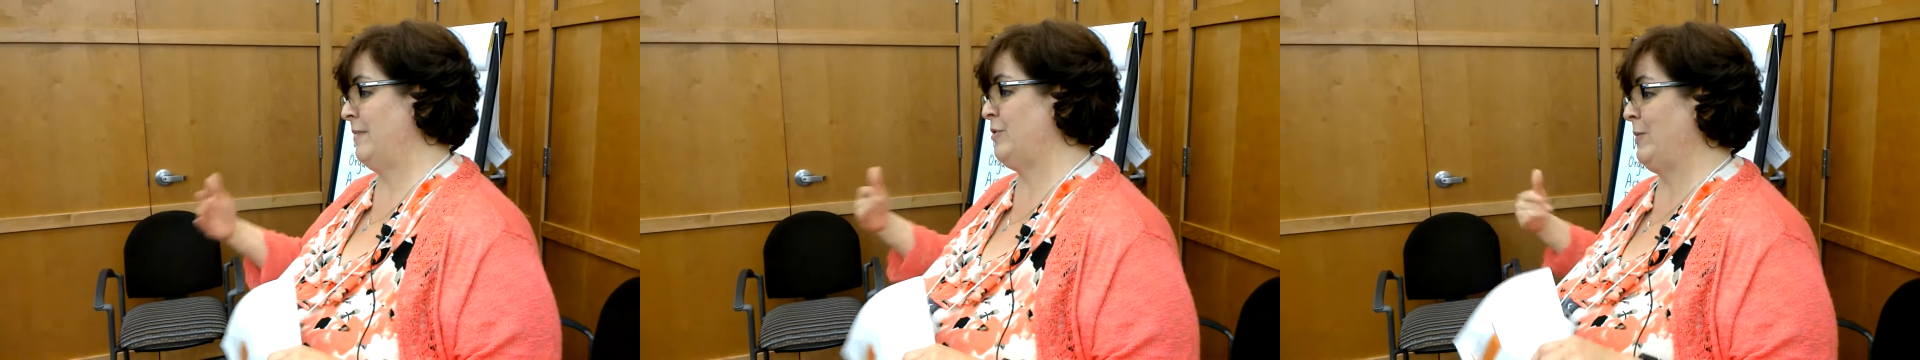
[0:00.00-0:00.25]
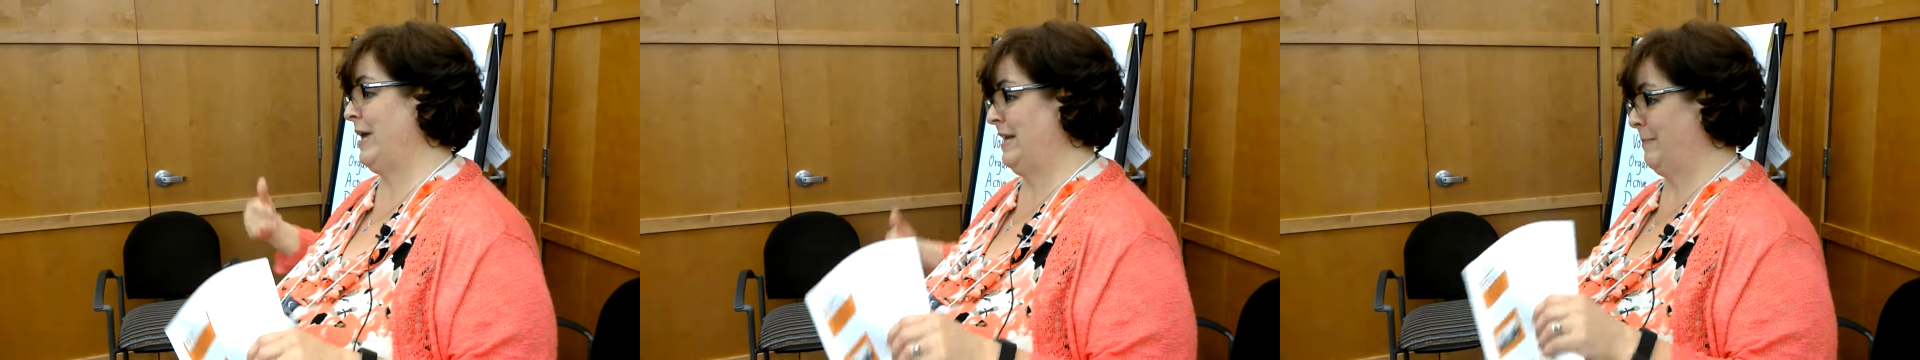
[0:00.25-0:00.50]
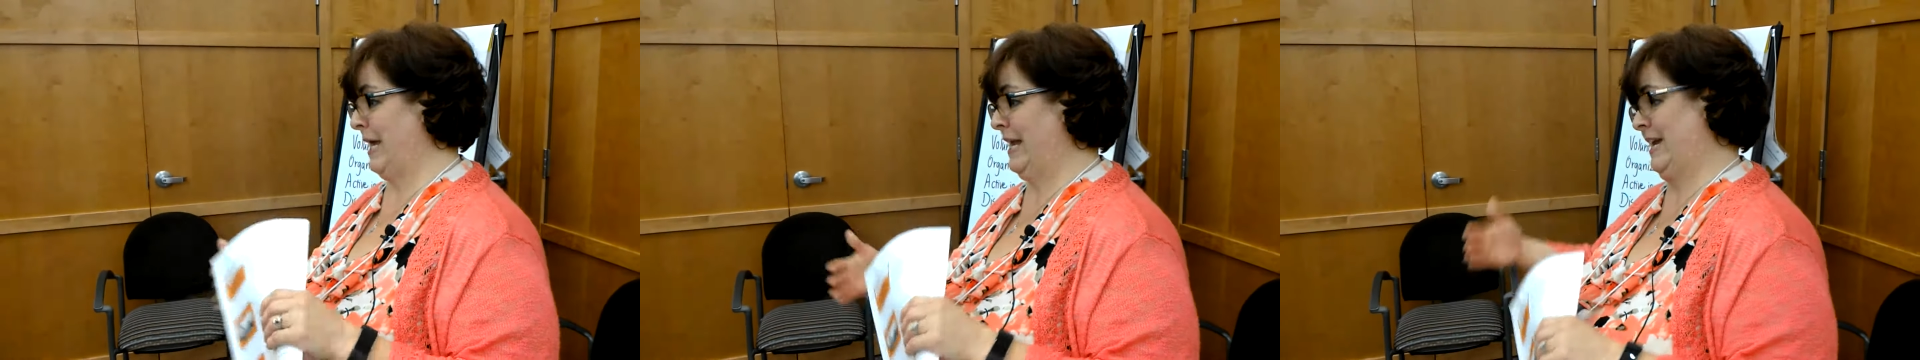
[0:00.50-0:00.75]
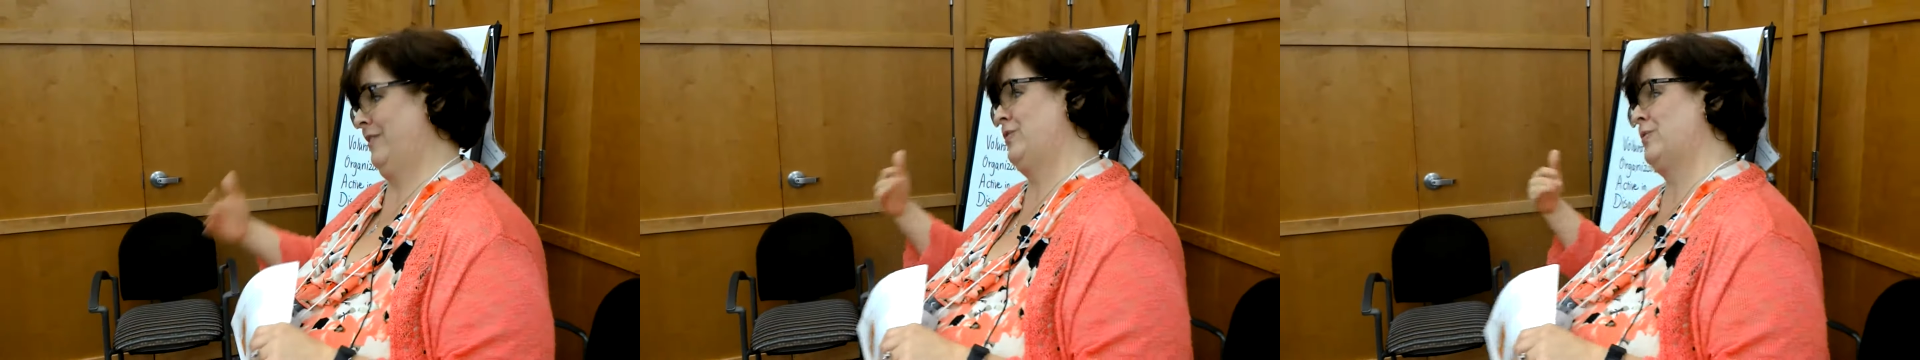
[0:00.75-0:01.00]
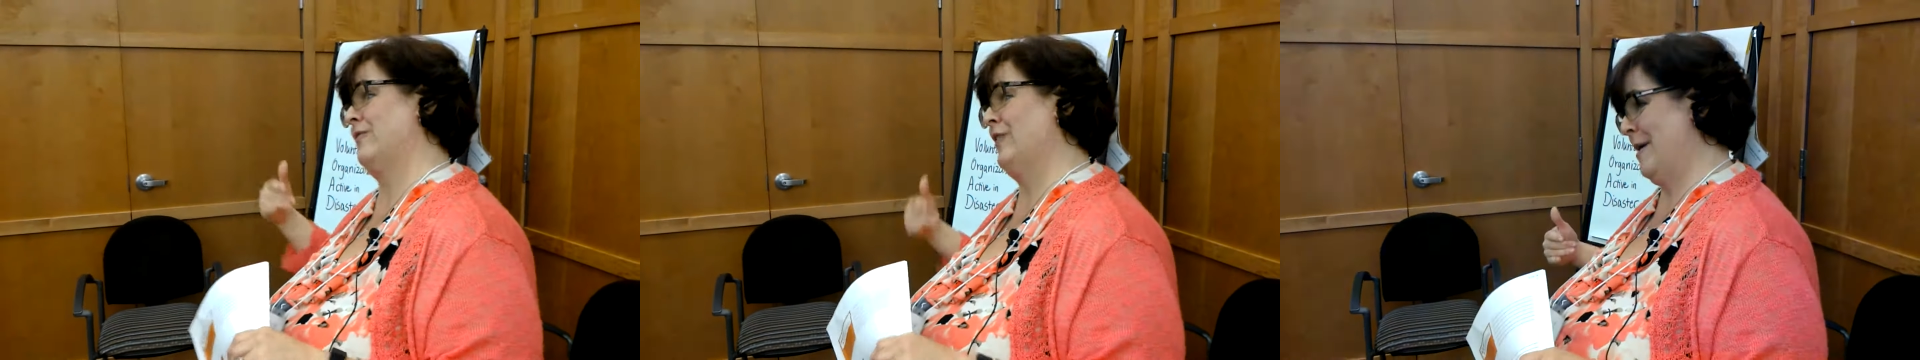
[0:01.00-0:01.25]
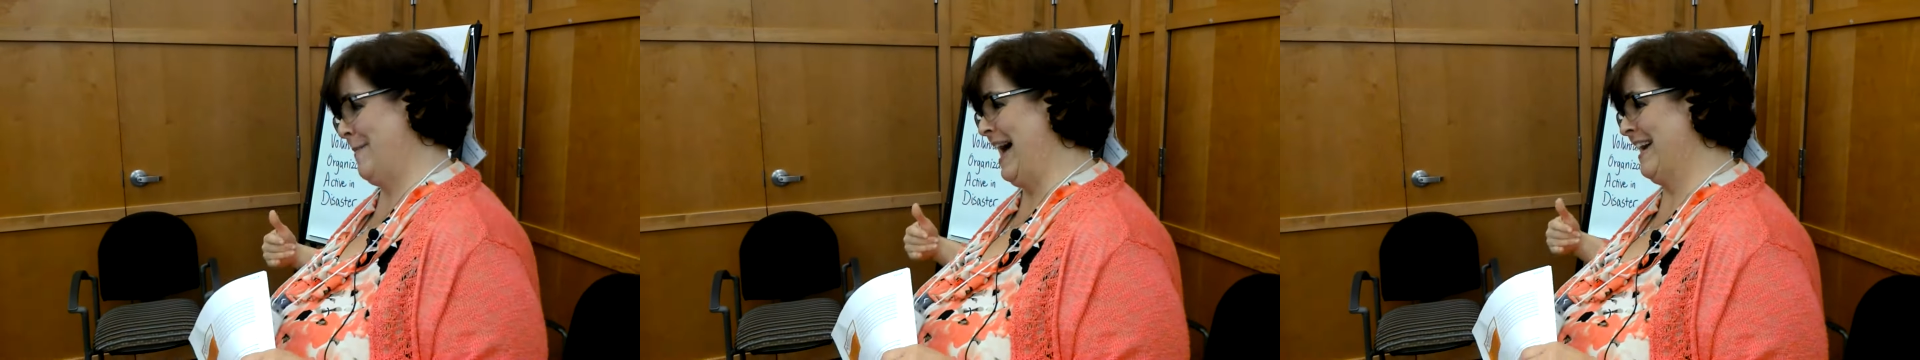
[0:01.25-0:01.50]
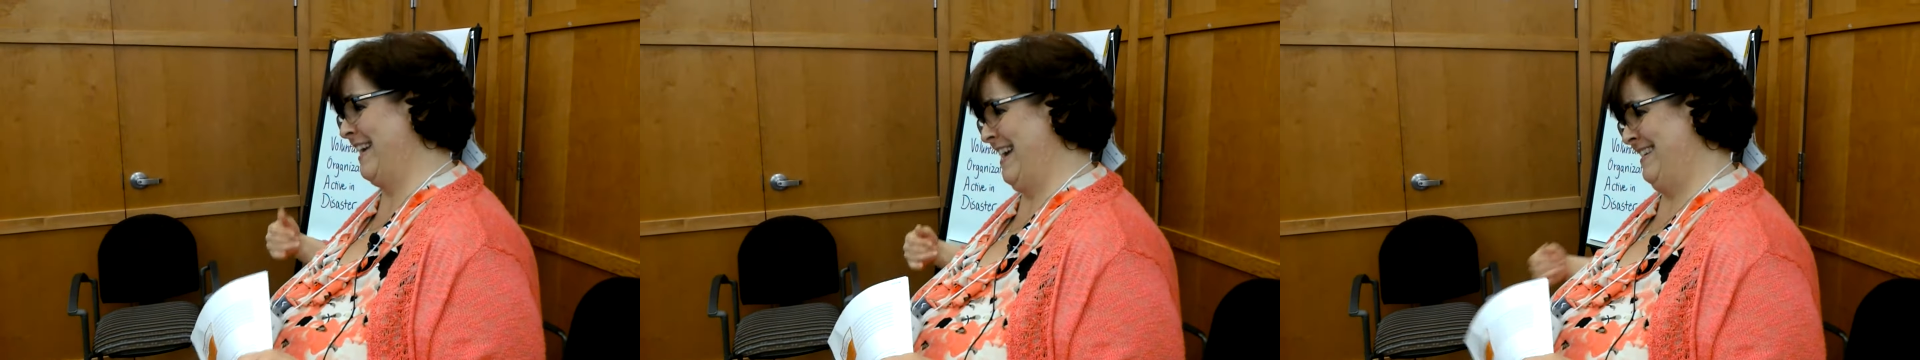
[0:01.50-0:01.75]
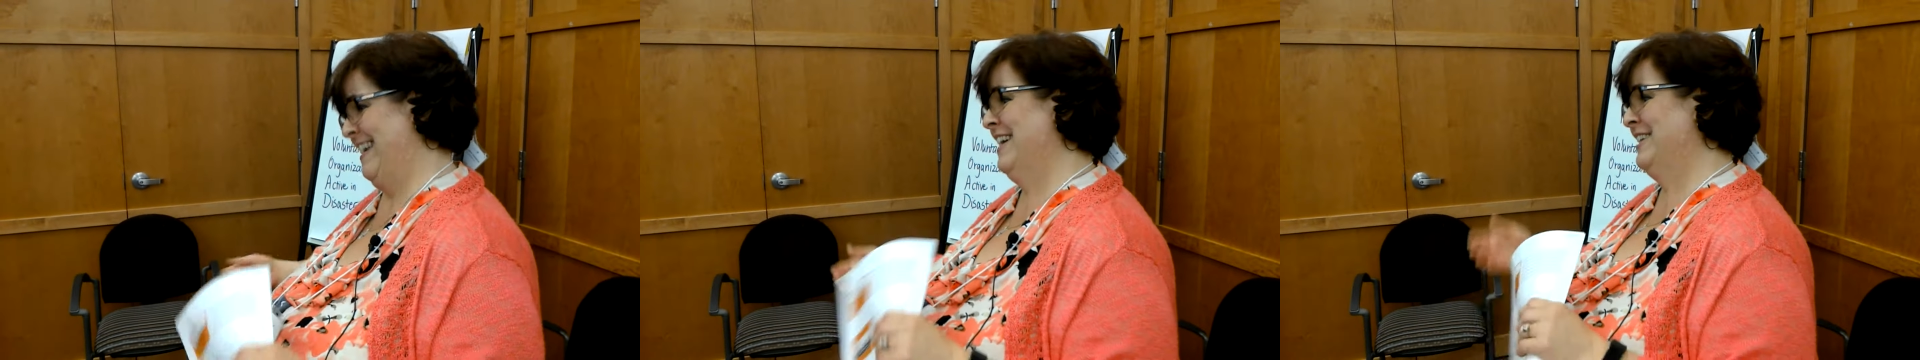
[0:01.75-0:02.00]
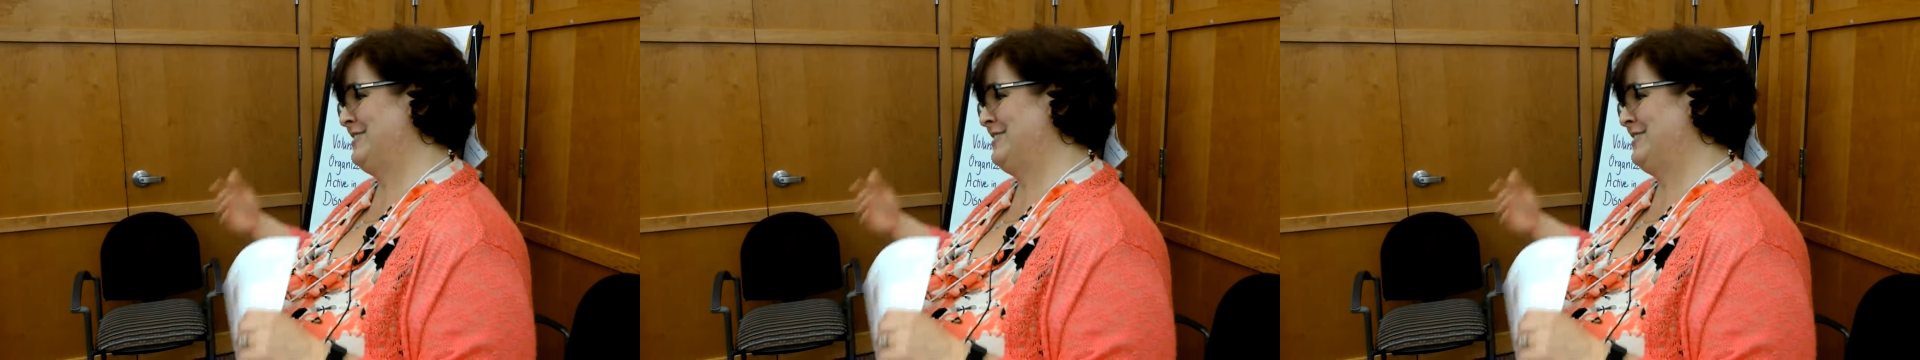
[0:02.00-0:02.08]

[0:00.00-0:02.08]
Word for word: times we end up getting it sort of on the back end.